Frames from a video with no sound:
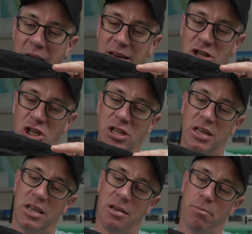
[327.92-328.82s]

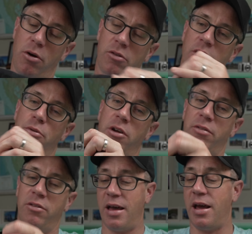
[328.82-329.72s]
HD boxer
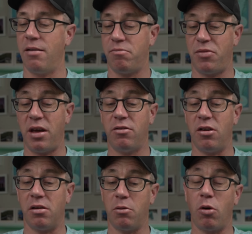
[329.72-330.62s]
briefs, and they're
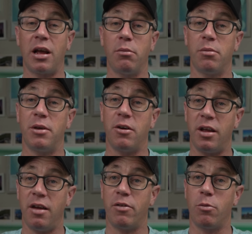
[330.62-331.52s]
generally what come with me on
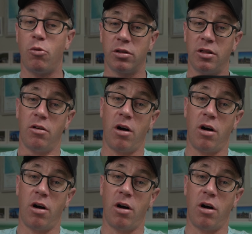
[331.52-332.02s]
every walk.